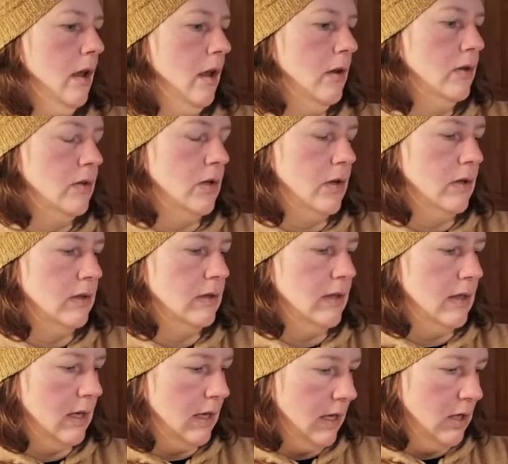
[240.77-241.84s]
So you can see
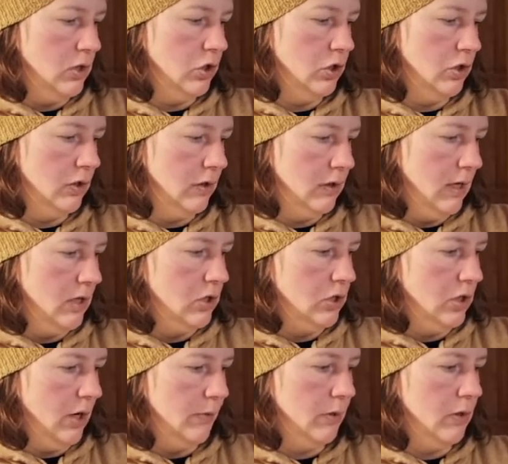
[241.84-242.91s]
that each
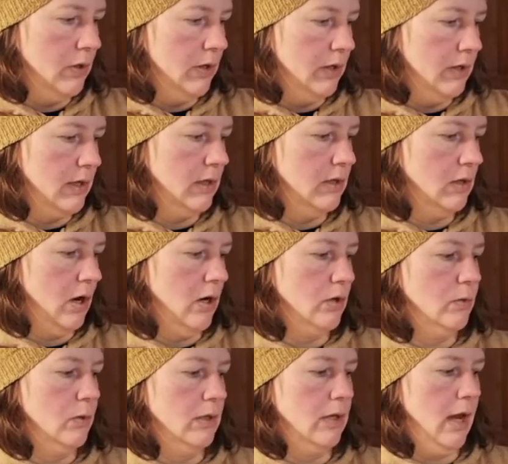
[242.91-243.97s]
time we look at these cards,
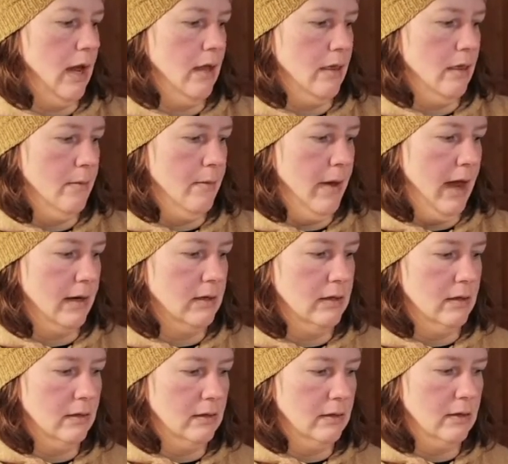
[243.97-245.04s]
we're tying them back to
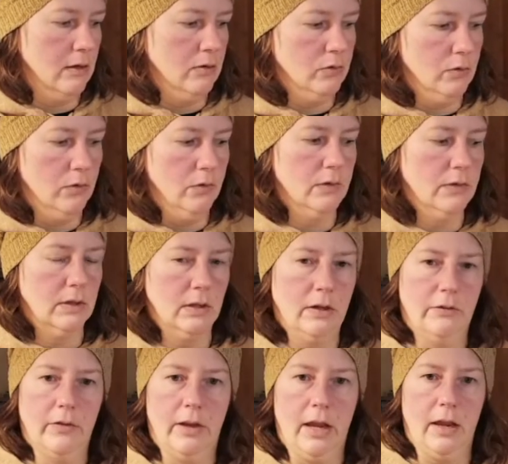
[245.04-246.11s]
this central
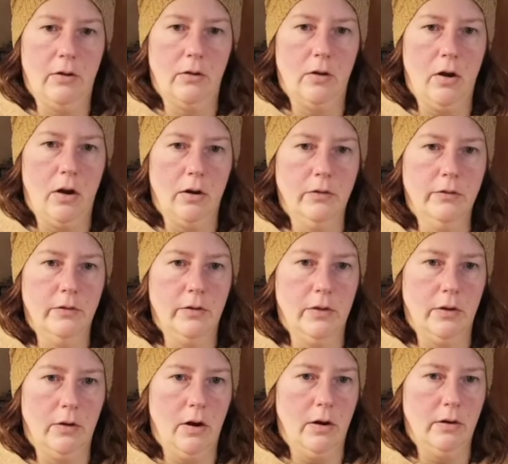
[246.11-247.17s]
significator card for their
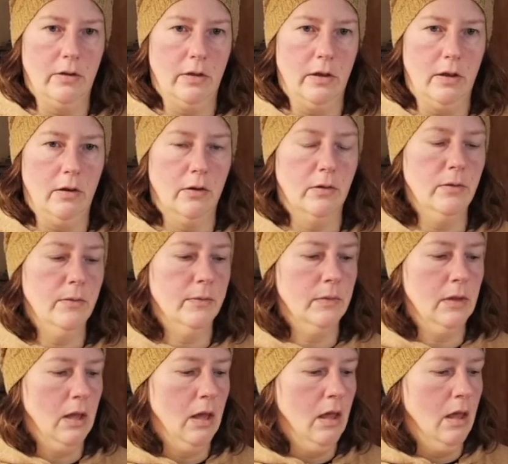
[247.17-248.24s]
card of the year.
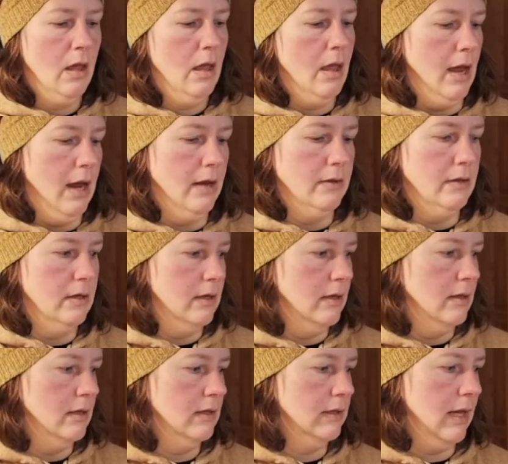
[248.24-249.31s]
And in
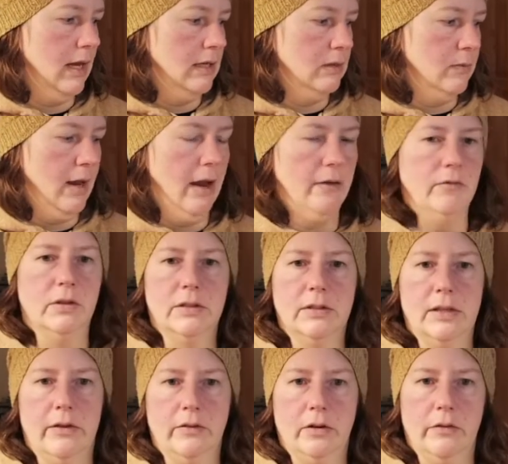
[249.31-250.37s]
this case, we have the
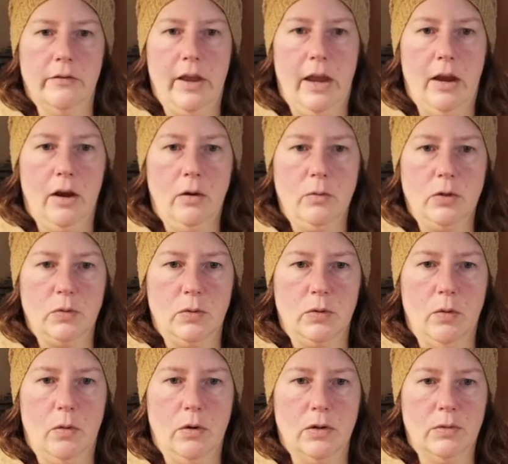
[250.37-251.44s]
Seven of Air, which would
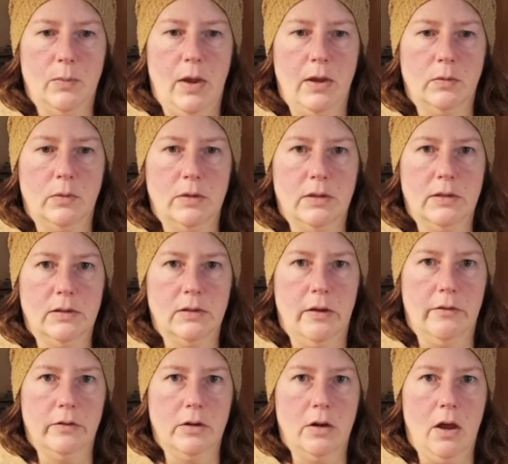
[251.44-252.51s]
correspond with the
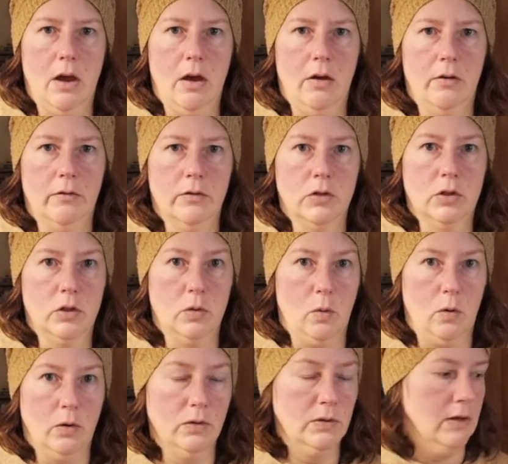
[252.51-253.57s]
Seven of
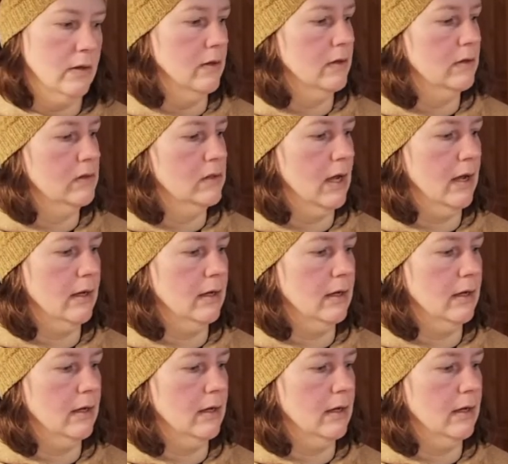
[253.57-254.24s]
Swords in this deck.